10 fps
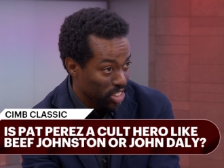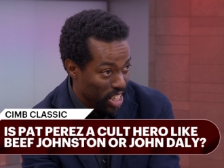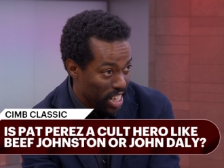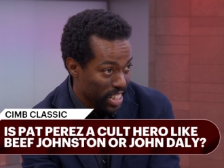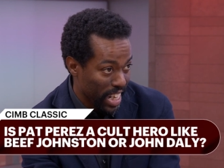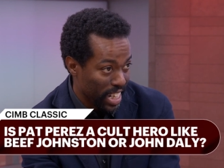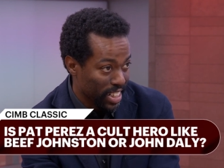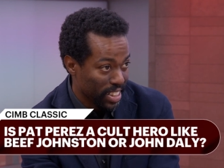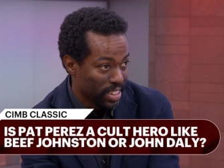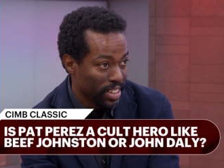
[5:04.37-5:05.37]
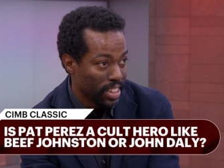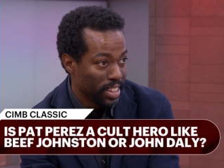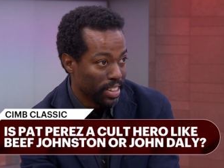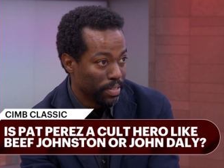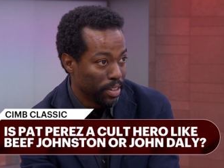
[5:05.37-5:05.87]
the John Dalys,
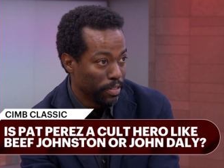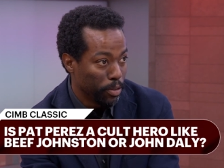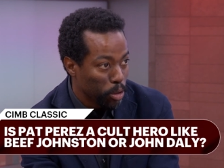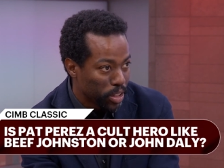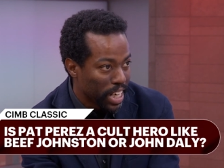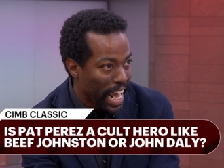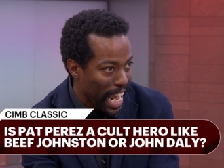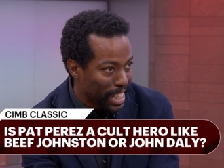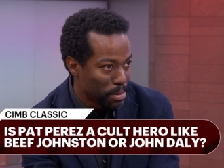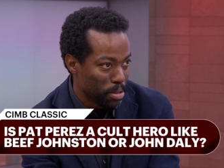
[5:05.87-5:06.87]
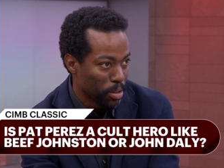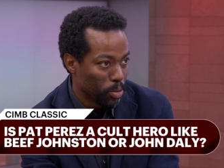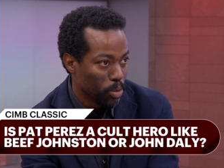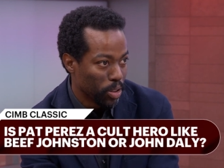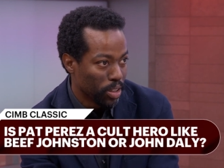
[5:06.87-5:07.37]
the Fulton Allens of the
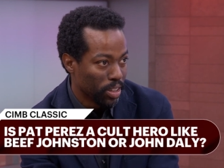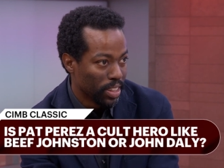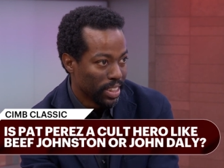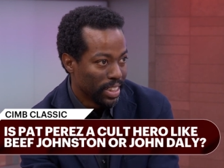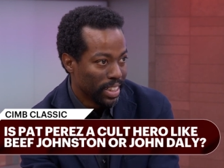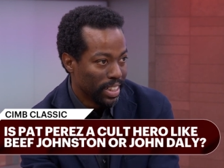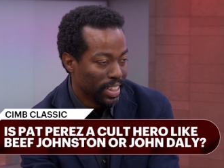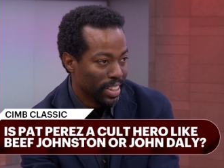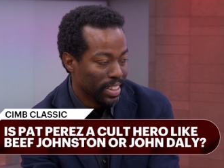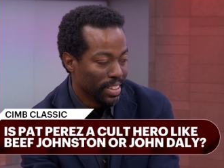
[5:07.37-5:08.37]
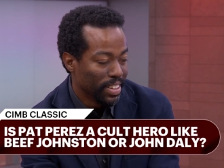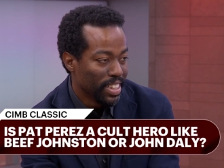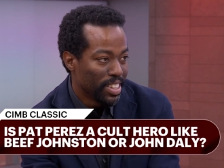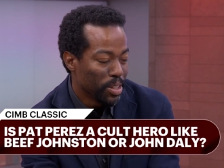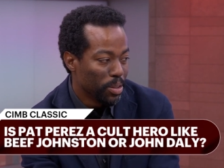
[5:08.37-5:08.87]
world.
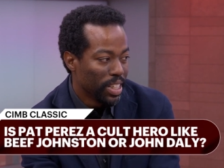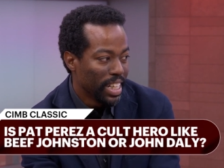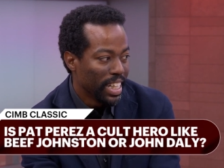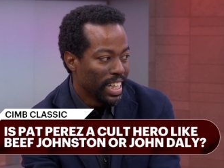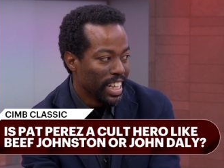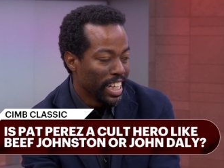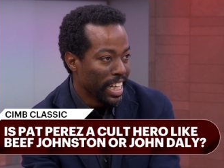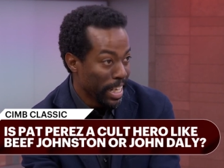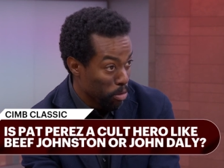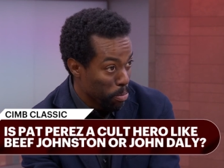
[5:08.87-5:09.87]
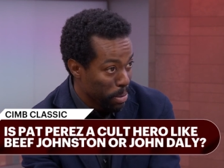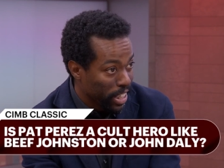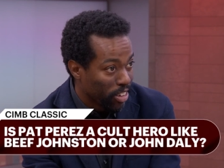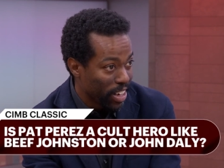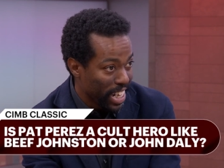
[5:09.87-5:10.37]
So it would be
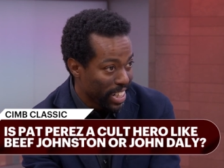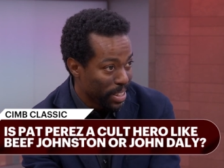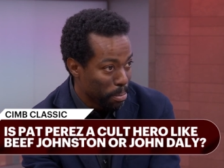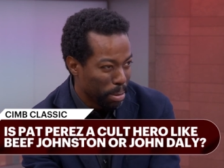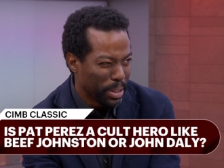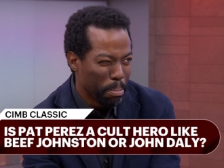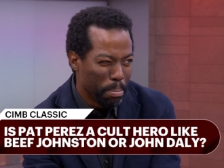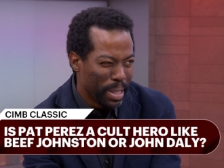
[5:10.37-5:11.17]
great, but the